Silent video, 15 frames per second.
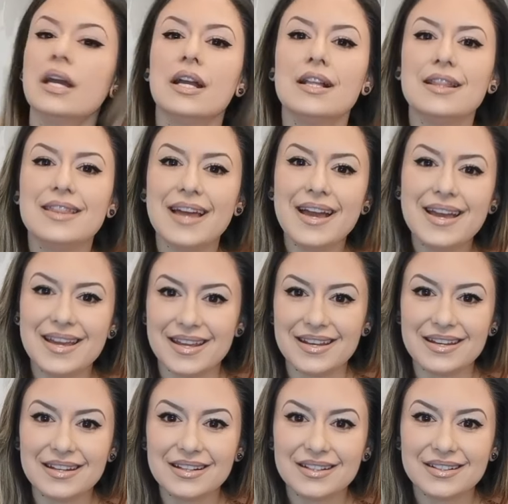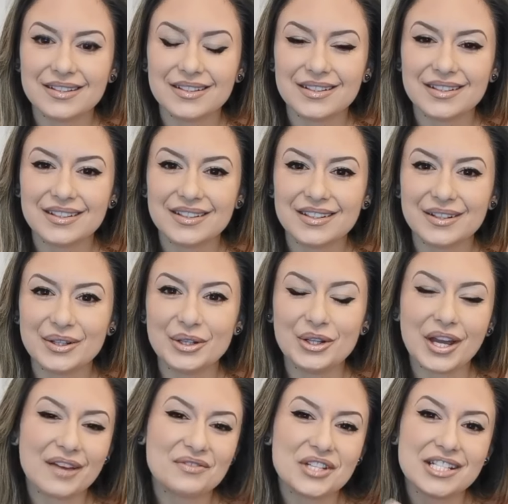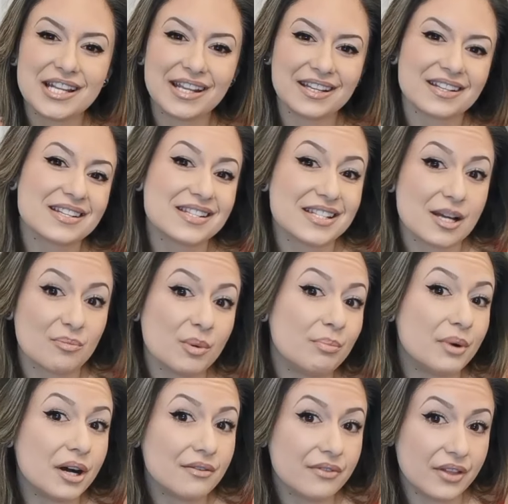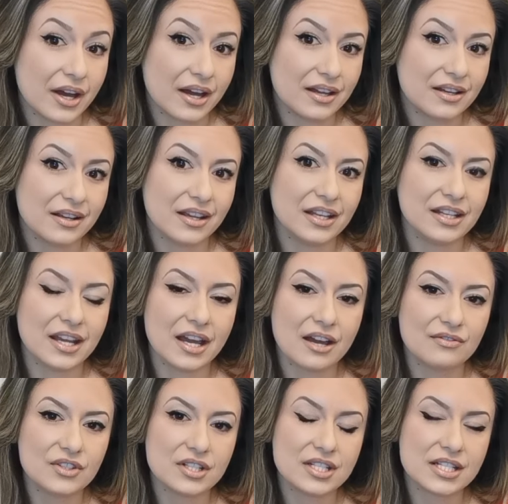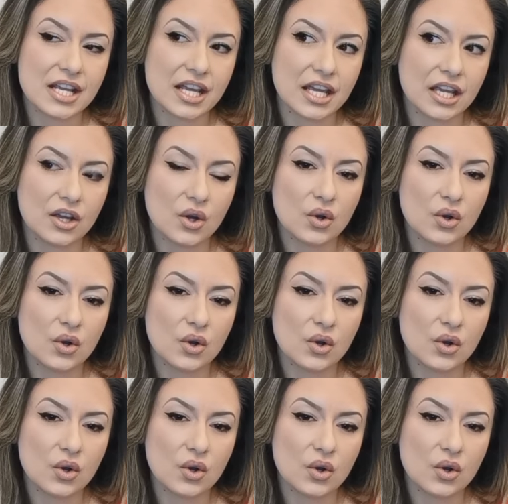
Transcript: Then you have to take it a step above that, and you have to say,